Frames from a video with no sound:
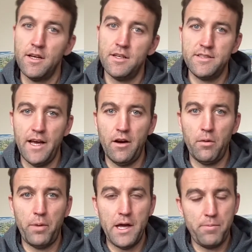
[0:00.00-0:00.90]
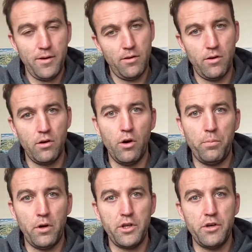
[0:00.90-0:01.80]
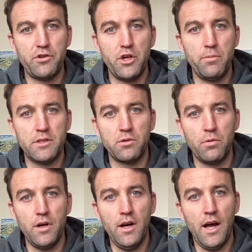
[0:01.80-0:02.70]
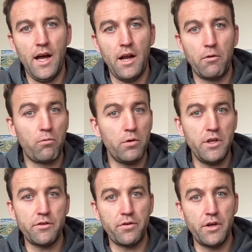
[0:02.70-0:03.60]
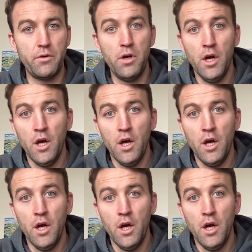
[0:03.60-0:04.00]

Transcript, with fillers: down on paper or up on YouTube as it were, and run you through